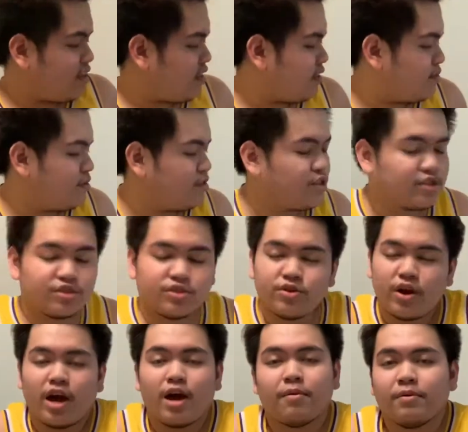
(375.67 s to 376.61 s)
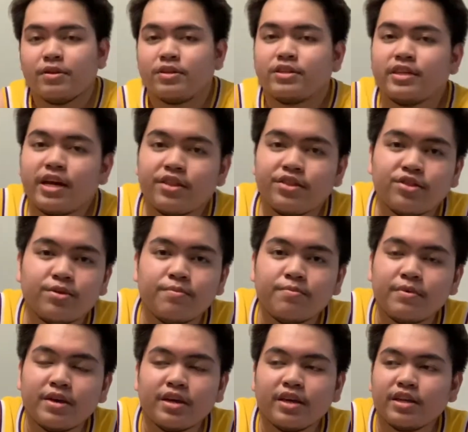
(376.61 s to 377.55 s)
I'm just so happy to get
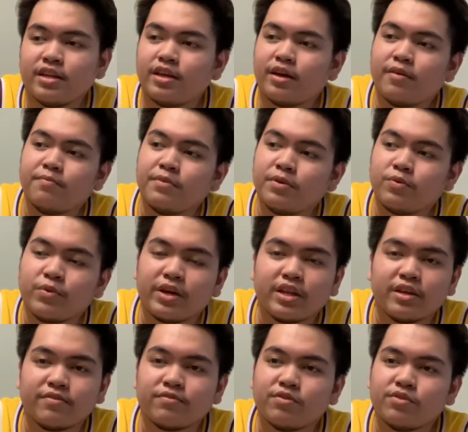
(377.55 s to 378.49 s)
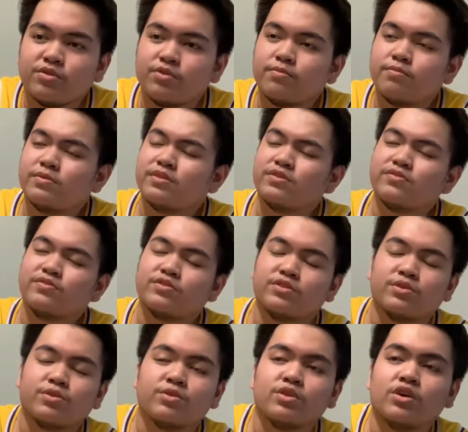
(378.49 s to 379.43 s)
them in. I've been waiting for them
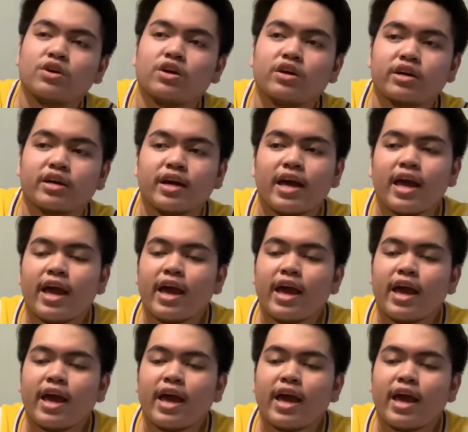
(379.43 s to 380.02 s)
so long.